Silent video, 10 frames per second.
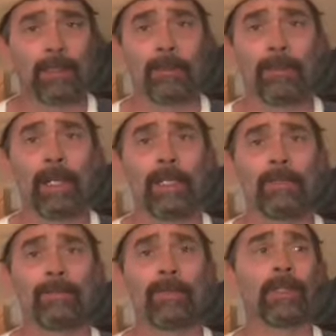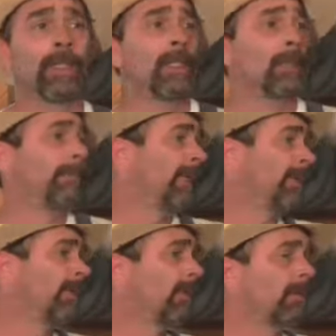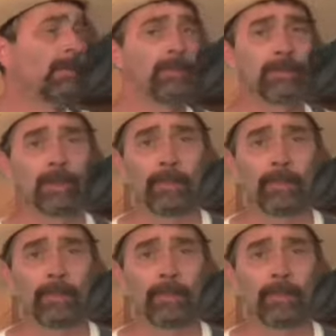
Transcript: They're praying for better homes.